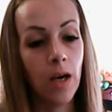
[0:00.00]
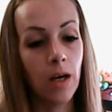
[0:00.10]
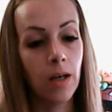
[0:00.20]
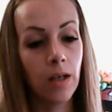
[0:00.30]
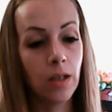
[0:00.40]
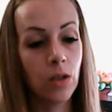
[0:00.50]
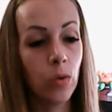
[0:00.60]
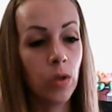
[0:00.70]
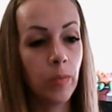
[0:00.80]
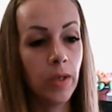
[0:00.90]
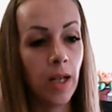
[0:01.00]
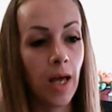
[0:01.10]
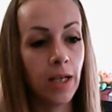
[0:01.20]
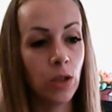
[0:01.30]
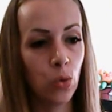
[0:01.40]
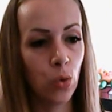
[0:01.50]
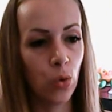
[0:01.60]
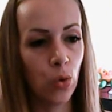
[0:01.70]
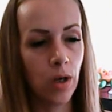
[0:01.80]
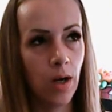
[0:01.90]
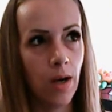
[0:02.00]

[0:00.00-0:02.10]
you will be lied to, or